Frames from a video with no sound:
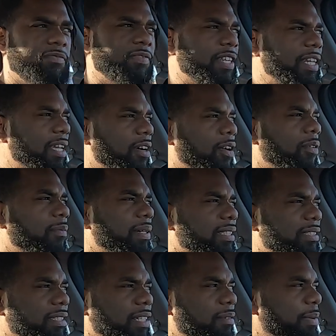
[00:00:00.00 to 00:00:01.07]
video,
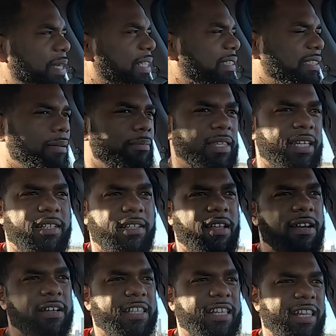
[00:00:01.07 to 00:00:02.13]
but it's gonna be something
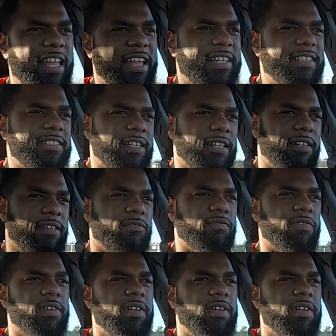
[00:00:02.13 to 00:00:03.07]
along the lines of